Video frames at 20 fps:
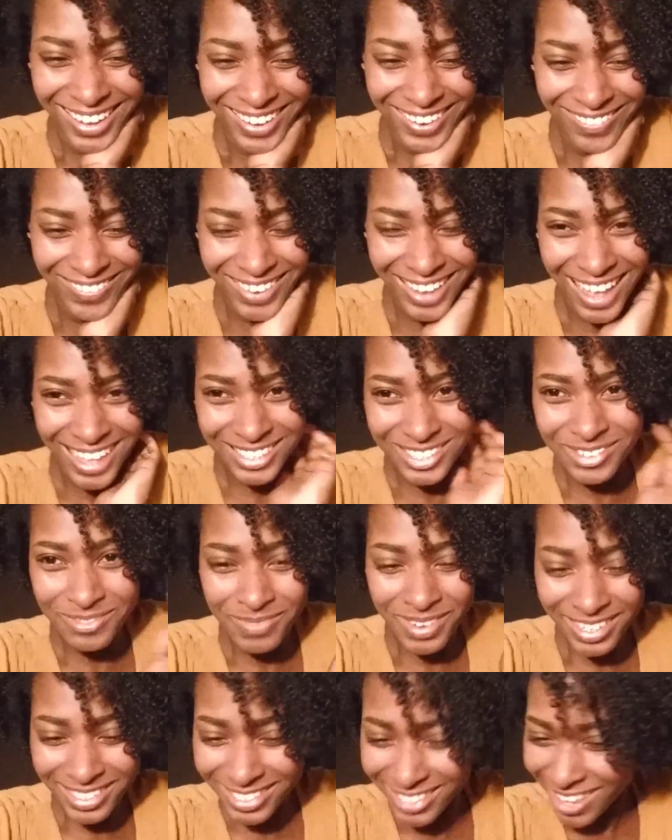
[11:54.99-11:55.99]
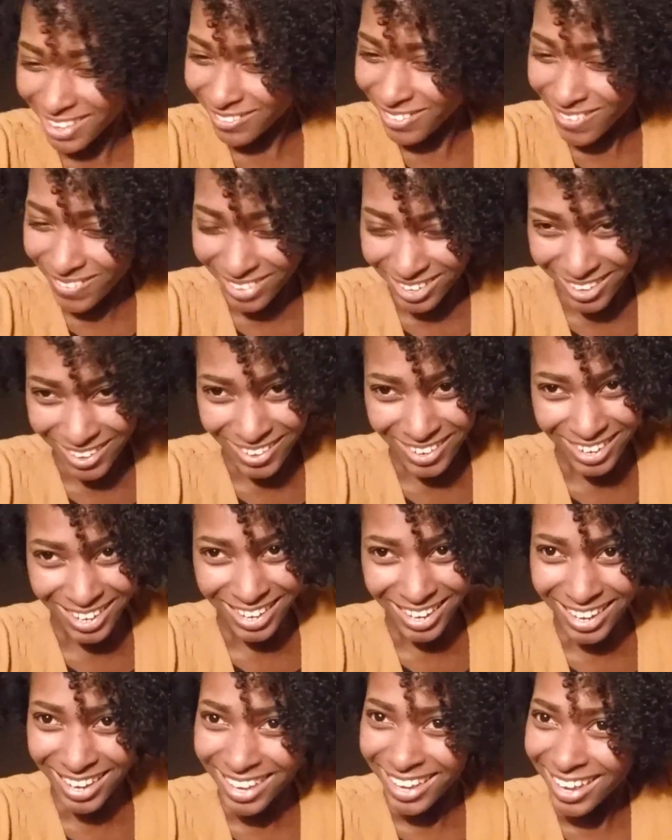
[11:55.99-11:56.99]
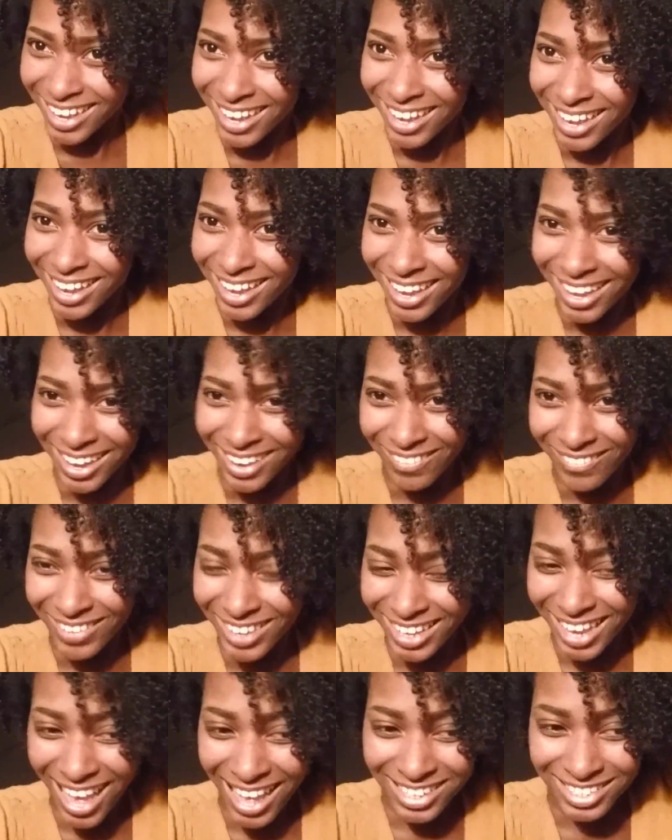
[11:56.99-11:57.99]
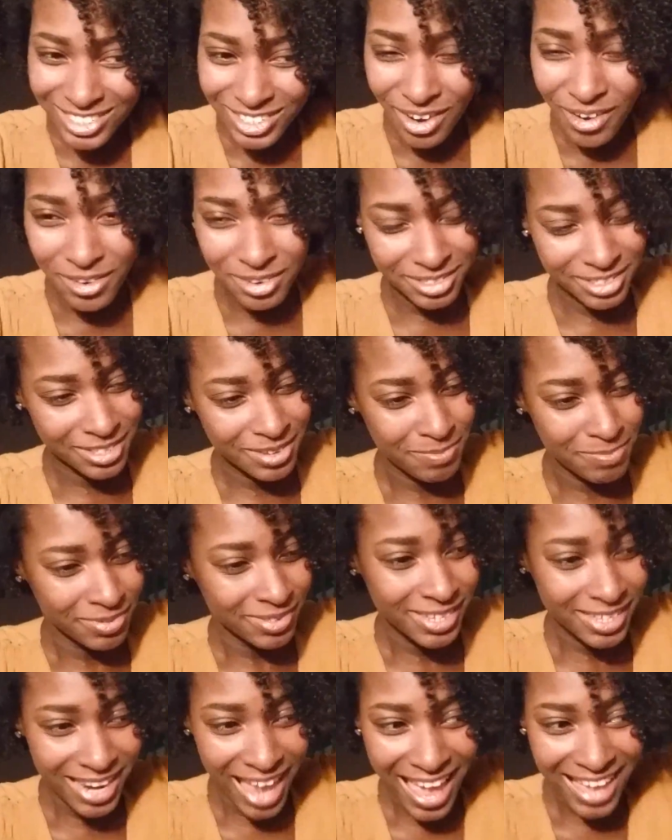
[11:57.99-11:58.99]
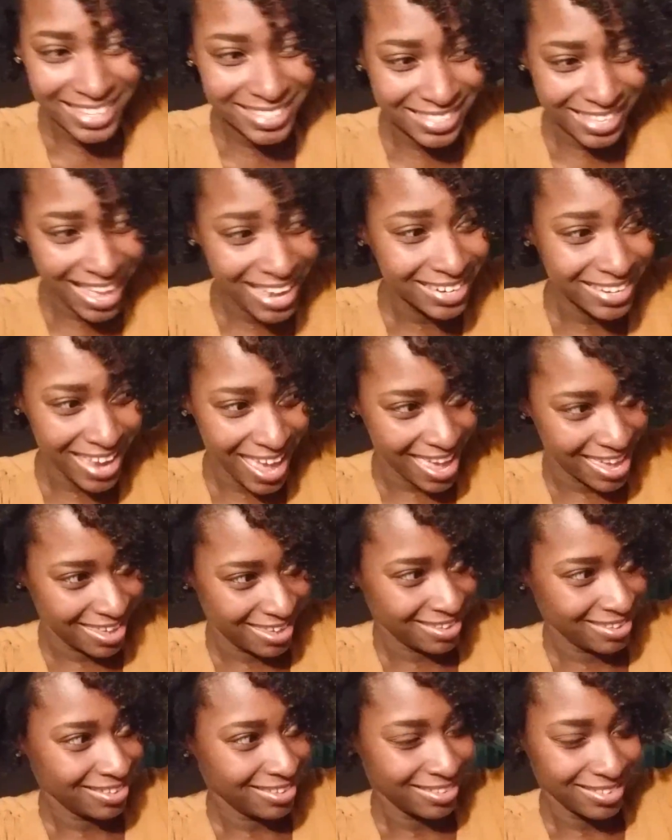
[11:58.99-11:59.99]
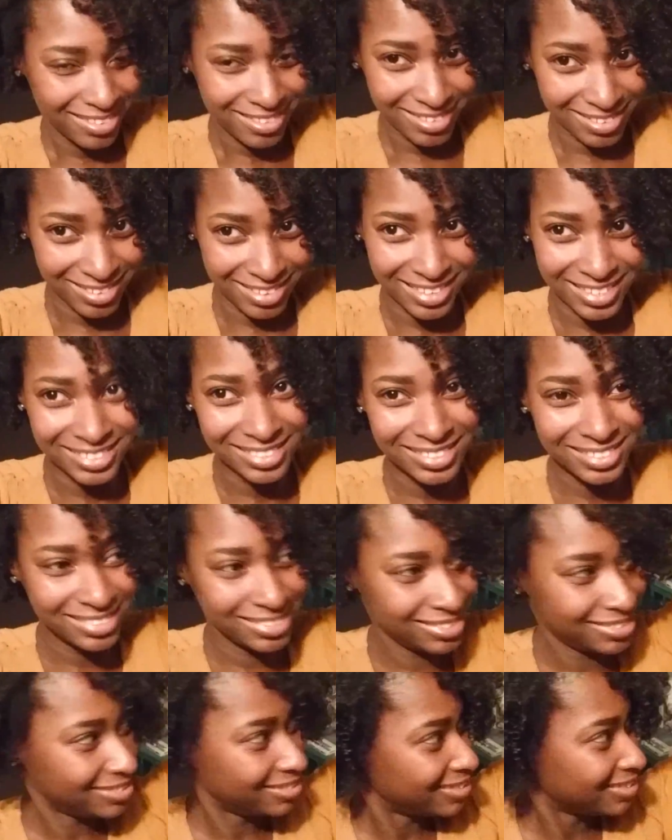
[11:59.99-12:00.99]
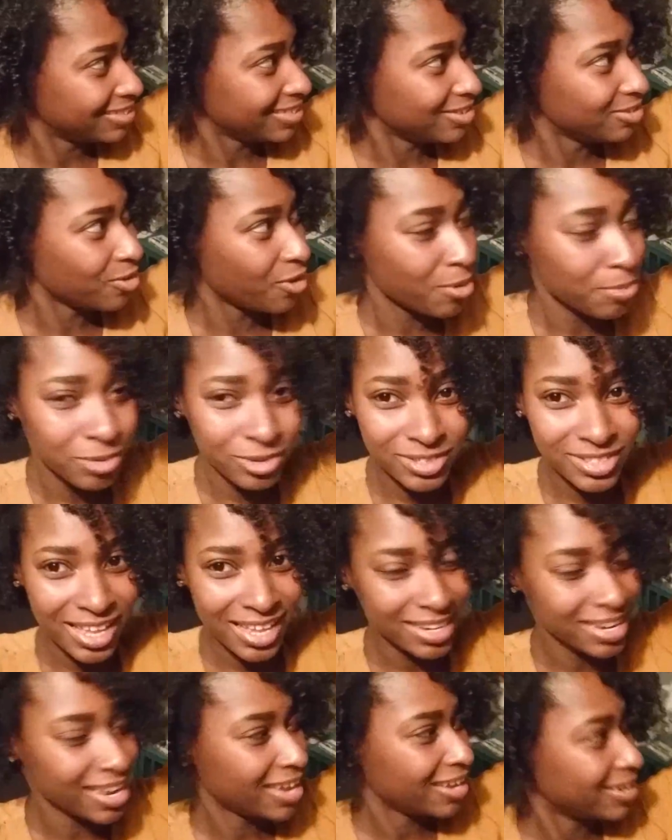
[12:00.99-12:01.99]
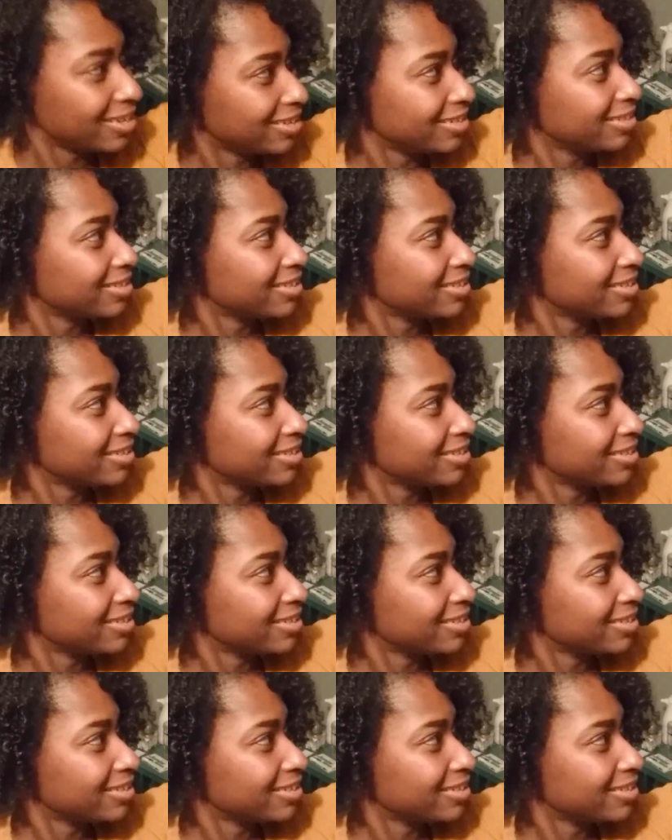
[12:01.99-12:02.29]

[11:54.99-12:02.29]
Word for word: We got too much stuff going on? We got church. Some, today's Sunday. It's, it's a normal Sunday.